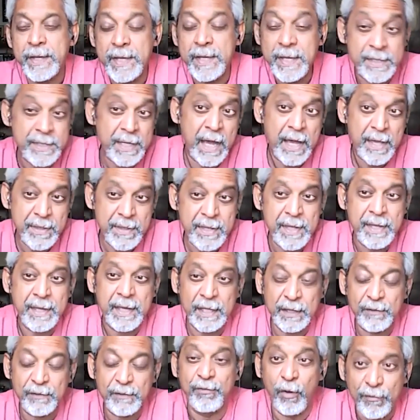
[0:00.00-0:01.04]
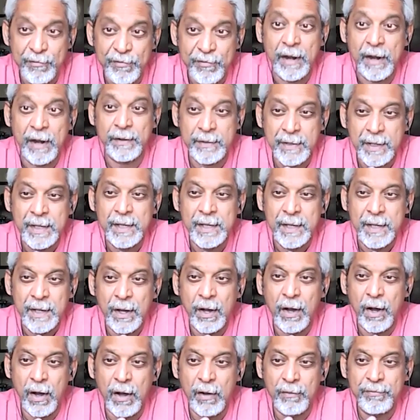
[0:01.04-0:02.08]
is, I think, at the forefront
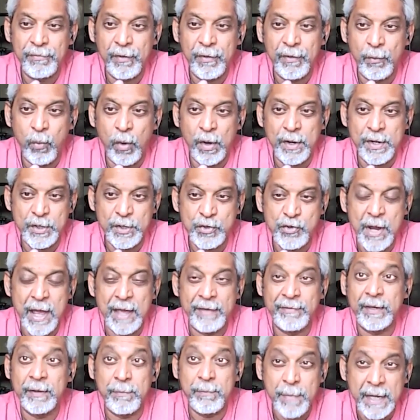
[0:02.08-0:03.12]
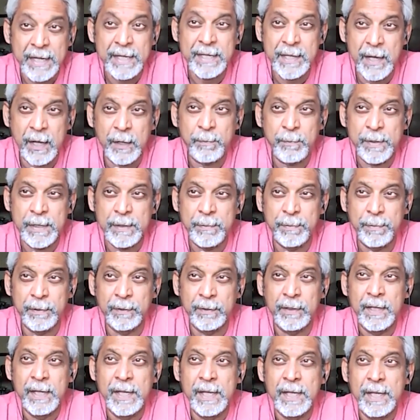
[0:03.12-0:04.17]
of what is driving many young
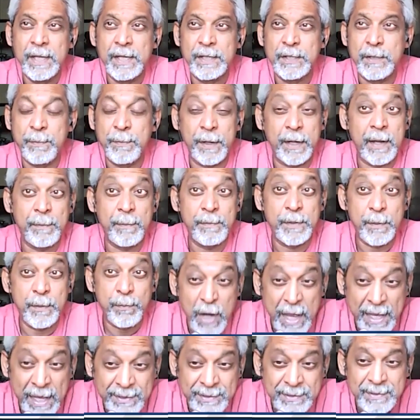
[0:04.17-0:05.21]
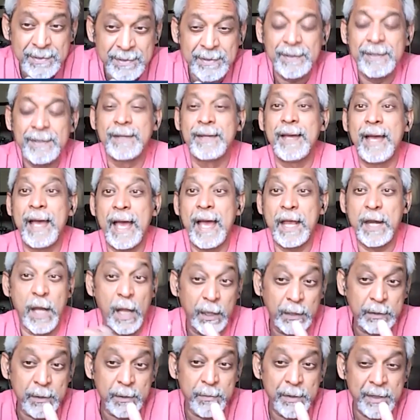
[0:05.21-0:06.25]
people to become depressed yes. and
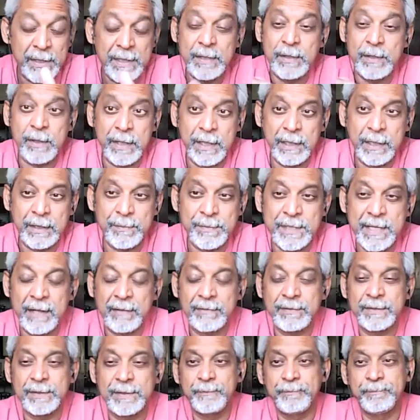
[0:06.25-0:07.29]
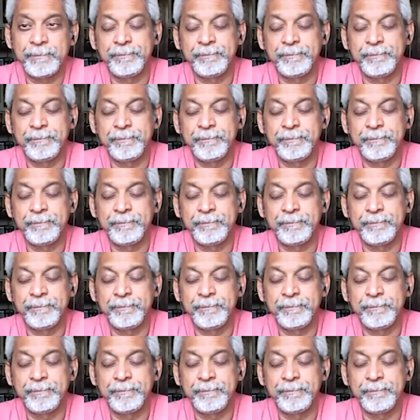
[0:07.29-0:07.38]
ultimately to kill themselves.